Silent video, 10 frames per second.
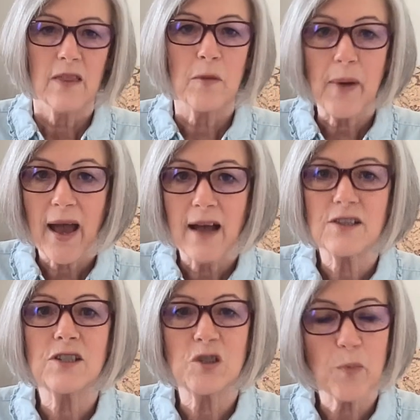The
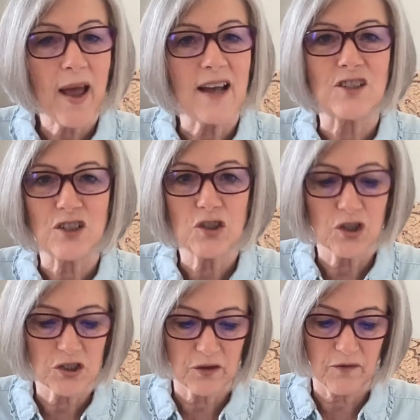past is past, it's
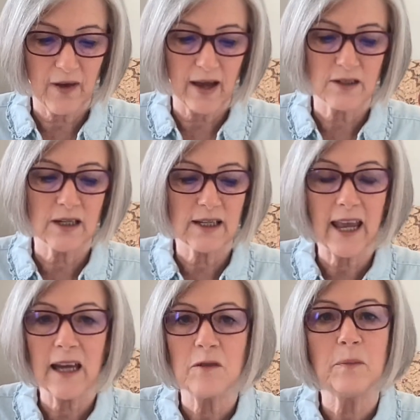just a fact. It
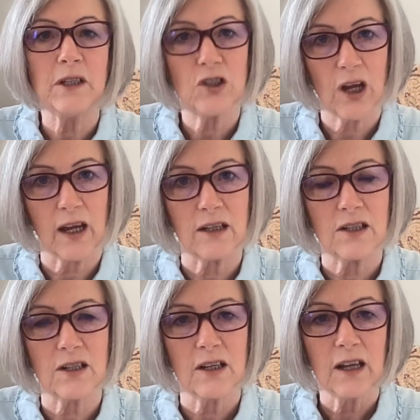can't be
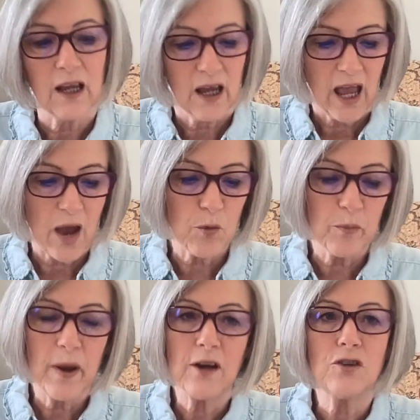changed. And we're
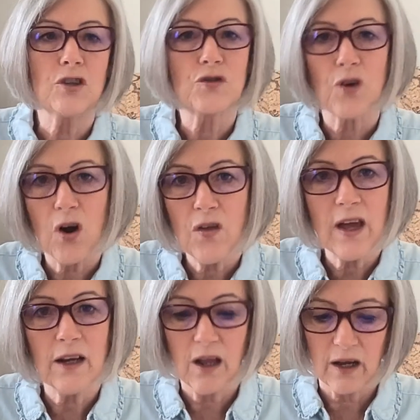better to draw
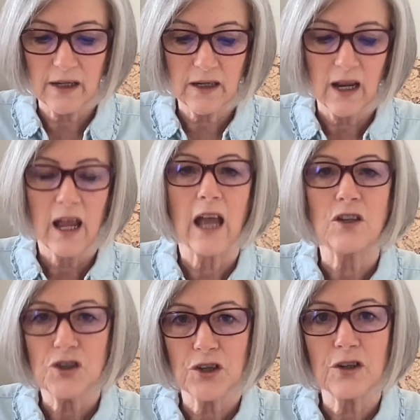that line and
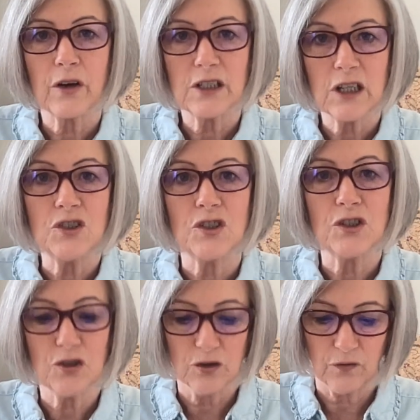turn our attention
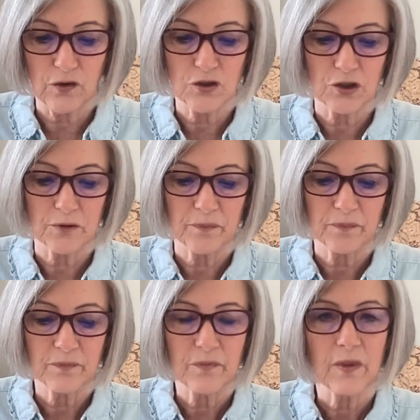to the future.
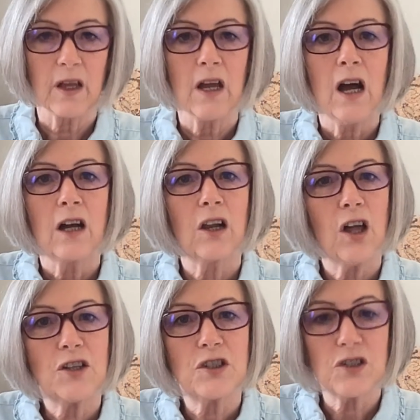
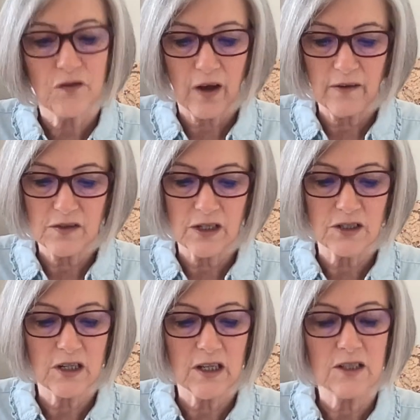Colossians
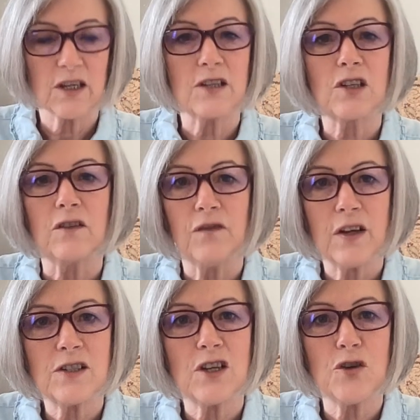5:16 says
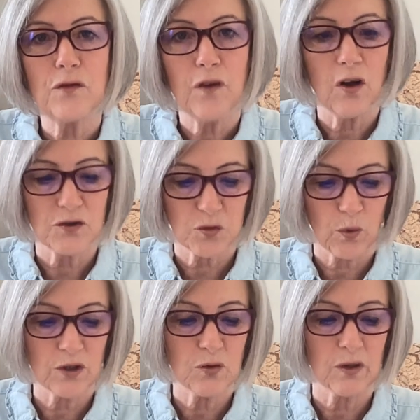confessing your faults
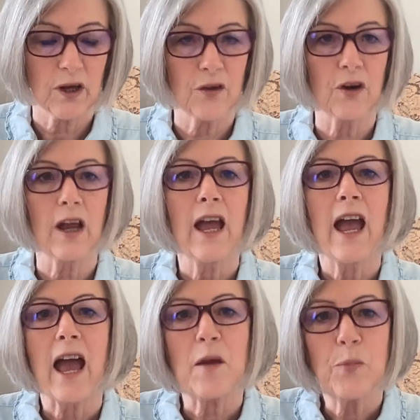one to another
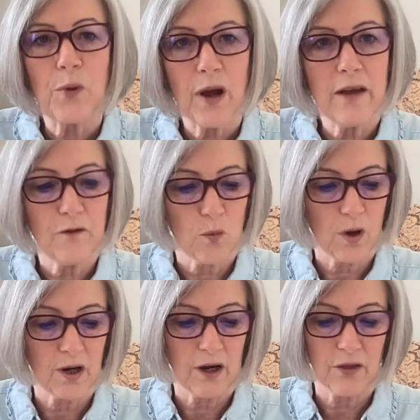and pray for
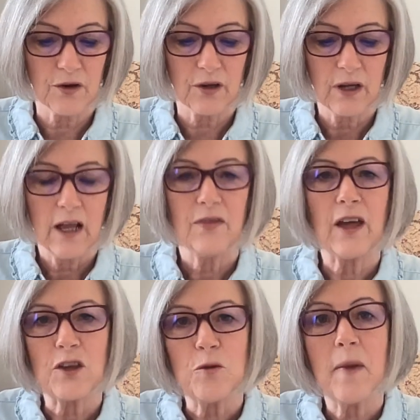one another
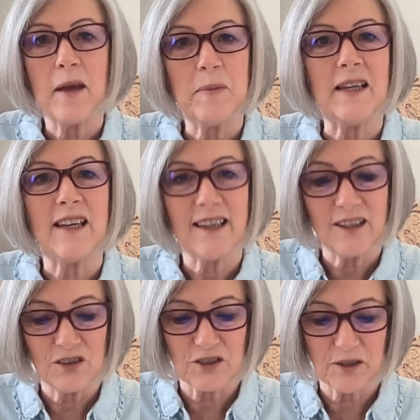that you may be
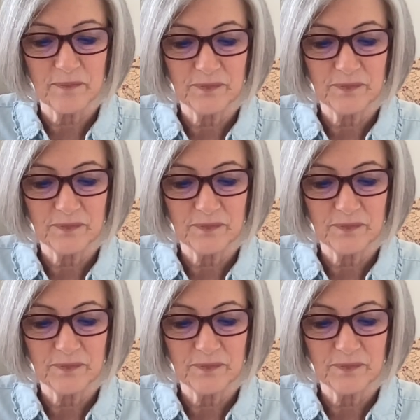healed.